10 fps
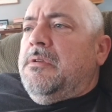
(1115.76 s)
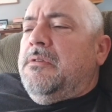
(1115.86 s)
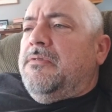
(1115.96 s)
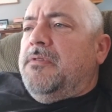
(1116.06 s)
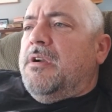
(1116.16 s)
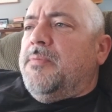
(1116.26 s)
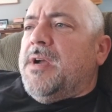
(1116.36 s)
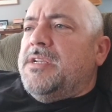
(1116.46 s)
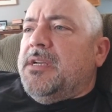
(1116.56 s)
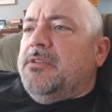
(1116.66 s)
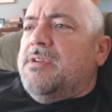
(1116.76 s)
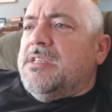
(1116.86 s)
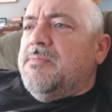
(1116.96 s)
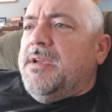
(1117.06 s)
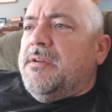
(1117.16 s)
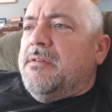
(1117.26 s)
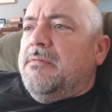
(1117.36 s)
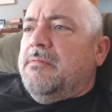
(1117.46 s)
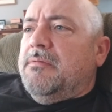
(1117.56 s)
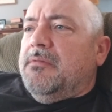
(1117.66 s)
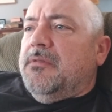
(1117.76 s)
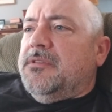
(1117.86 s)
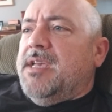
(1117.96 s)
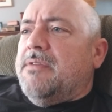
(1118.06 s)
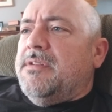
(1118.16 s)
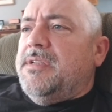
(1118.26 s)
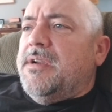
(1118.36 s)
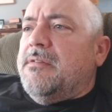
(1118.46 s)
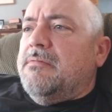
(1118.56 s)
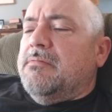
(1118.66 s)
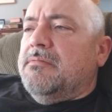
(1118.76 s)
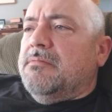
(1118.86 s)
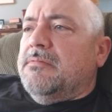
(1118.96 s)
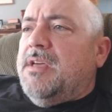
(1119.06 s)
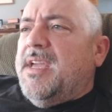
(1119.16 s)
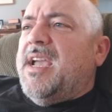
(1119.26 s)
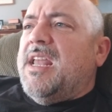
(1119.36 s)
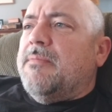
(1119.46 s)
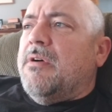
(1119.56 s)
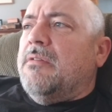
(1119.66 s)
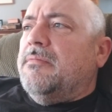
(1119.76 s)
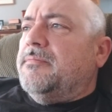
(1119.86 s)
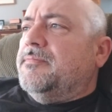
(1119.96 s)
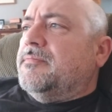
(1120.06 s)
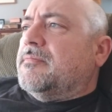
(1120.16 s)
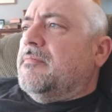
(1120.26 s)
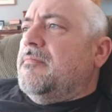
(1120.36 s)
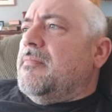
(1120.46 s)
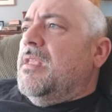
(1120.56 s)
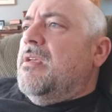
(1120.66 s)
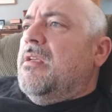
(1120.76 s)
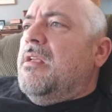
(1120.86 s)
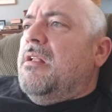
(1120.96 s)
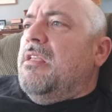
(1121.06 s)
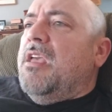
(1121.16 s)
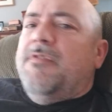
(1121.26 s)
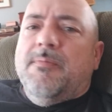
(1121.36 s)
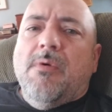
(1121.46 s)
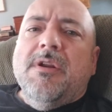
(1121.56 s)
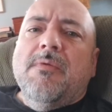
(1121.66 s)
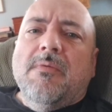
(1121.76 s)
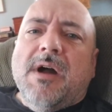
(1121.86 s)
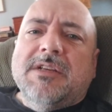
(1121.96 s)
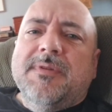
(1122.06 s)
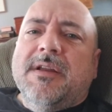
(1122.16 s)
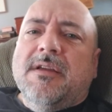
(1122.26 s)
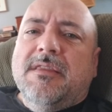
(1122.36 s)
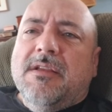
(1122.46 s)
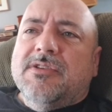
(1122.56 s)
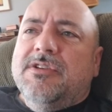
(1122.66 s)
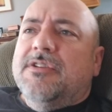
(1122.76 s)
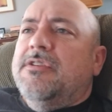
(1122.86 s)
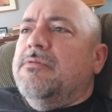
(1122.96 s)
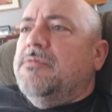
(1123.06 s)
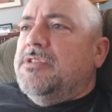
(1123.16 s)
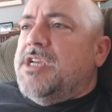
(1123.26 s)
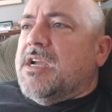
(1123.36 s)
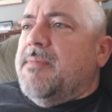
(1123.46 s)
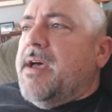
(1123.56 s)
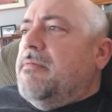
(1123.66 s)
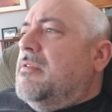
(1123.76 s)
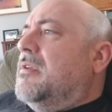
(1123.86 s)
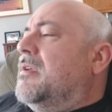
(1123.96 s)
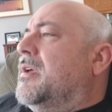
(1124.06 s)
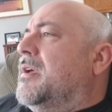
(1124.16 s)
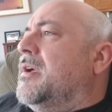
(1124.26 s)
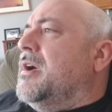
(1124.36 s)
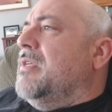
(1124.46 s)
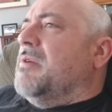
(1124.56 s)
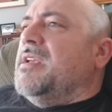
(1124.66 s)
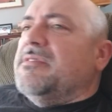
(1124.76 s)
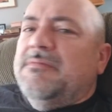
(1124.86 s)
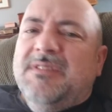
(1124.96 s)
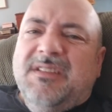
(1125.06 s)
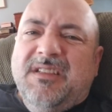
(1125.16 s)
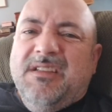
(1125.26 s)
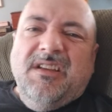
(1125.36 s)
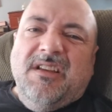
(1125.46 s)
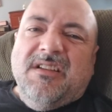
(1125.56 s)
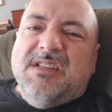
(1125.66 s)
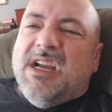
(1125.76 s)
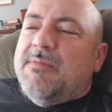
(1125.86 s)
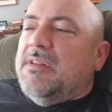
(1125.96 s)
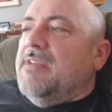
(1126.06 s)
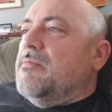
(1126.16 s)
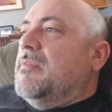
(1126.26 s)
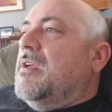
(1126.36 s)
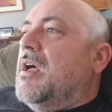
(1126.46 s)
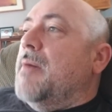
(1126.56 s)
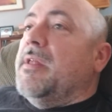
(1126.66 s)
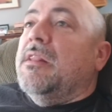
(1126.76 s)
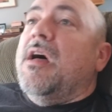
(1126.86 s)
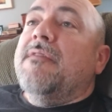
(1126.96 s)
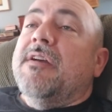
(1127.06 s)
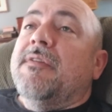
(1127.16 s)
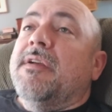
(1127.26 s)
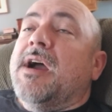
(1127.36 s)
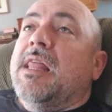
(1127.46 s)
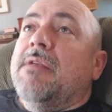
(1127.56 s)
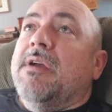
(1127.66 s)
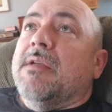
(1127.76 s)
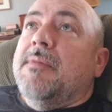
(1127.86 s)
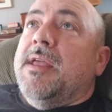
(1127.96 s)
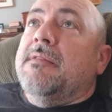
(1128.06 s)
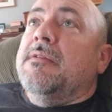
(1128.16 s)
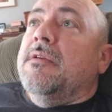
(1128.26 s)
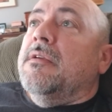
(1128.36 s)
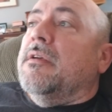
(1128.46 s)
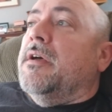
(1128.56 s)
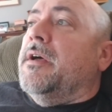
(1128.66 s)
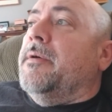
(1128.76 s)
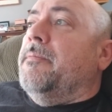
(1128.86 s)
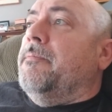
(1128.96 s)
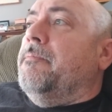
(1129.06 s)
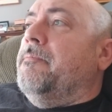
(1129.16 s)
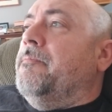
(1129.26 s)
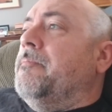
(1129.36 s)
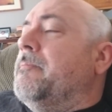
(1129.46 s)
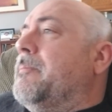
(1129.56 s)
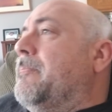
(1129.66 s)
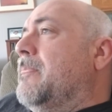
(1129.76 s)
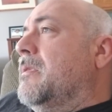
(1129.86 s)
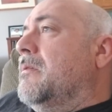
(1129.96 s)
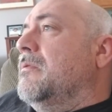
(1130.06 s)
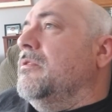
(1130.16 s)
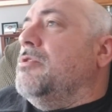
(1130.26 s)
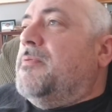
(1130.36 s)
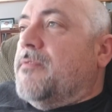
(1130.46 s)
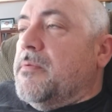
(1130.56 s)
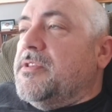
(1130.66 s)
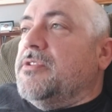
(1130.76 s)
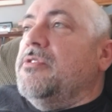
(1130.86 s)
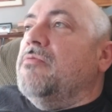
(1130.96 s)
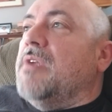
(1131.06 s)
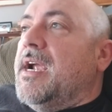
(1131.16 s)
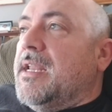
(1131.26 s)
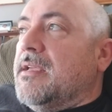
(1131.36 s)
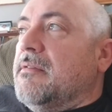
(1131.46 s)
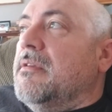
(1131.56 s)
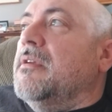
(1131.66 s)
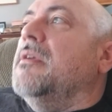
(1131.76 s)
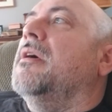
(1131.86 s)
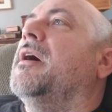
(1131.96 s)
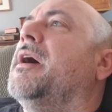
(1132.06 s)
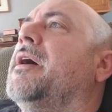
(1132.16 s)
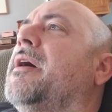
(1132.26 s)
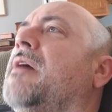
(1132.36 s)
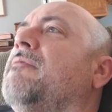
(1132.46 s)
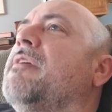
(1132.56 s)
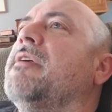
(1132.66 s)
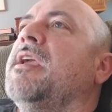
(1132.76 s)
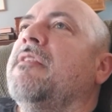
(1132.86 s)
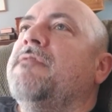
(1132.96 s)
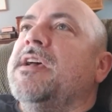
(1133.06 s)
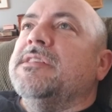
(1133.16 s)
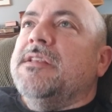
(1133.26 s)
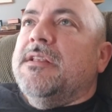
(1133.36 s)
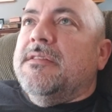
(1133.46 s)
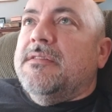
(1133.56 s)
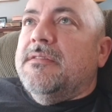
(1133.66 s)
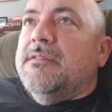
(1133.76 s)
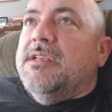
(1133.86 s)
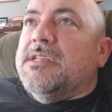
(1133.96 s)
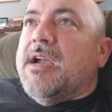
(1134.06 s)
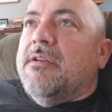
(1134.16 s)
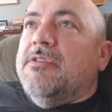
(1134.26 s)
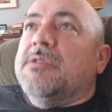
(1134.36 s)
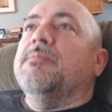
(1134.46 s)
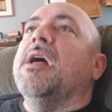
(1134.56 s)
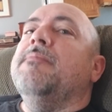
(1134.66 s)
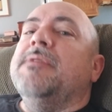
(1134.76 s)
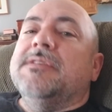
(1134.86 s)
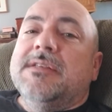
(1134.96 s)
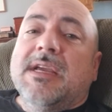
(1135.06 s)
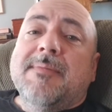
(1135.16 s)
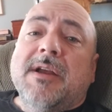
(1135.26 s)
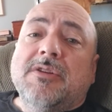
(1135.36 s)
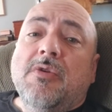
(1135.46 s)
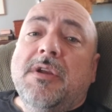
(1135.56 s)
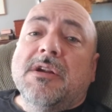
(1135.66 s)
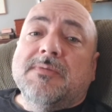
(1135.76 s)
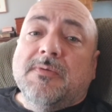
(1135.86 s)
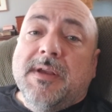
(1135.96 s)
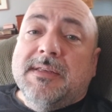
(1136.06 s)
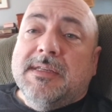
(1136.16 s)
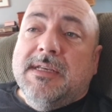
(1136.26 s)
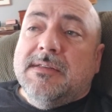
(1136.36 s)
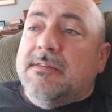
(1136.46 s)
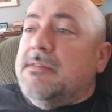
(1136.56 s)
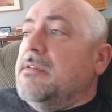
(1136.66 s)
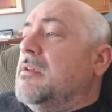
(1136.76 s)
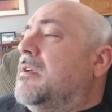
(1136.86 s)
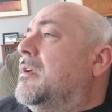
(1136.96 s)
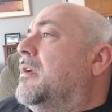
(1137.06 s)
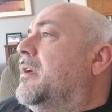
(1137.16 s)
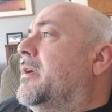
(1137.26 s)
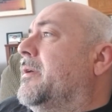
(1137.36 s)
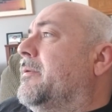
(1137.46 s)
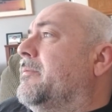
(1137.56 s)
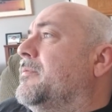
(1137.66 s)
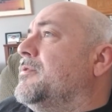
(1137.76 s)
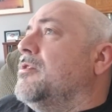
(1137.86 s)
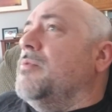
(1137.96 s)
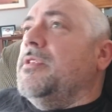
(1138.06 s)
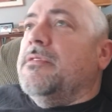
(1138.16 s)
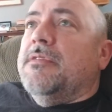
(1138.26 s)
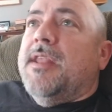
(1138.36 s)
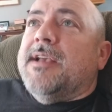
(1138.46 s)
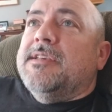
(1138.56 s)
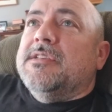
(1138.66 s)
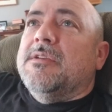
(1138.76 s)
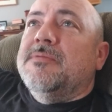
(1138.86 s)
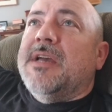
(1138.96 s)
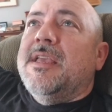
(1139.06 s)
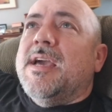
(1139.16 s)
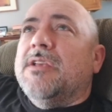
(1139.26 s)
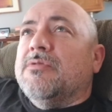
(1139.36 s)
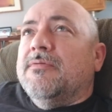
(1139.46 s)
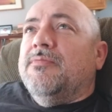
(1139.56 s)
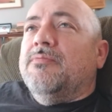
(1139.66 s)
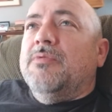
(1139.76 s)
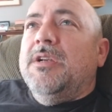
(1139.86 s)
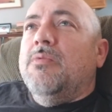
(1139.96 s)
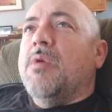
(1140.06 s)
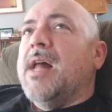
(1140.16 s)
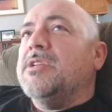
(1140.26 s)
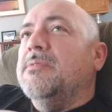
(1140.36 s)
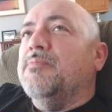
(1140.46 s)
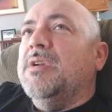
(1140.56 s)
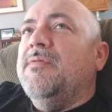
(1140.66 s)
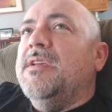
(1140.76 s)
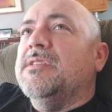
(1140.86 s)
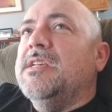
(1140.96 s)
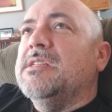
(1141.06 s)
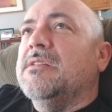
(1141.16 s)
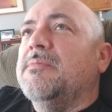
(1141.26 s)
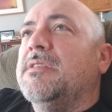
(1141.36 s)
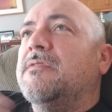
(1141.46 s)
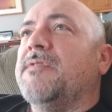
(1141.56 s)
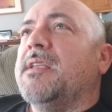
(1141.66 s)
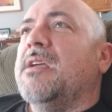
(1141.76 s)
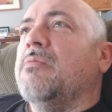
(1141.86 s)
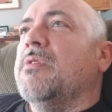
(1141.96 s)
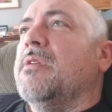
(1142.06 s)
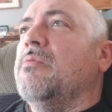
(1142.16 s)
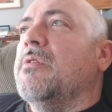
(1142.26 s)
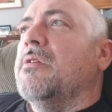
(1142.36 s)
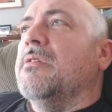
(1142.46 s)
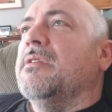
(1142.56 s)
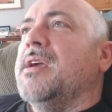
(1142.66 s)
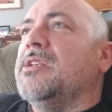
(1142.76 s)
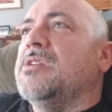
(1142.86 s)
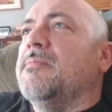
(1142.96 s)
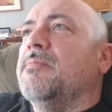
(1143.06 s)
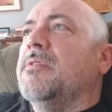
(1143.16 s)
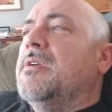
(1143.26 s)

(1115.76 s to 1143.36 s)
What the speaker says: Florida Project, Dressmaker, Sacred Deer. I think I hit them all. If you're bored and you want to watch them, you got nothing else in your queue, check them out. Otherwise, you can take them or leave them. But Love, I very highly recommend. Good performances, good writing. I'm very invested in these characters. The problem is they take about 2 years between seasons. So when the next season comes out, you got to sort of rewatch the previous season a little bit to find out where they were and catch up.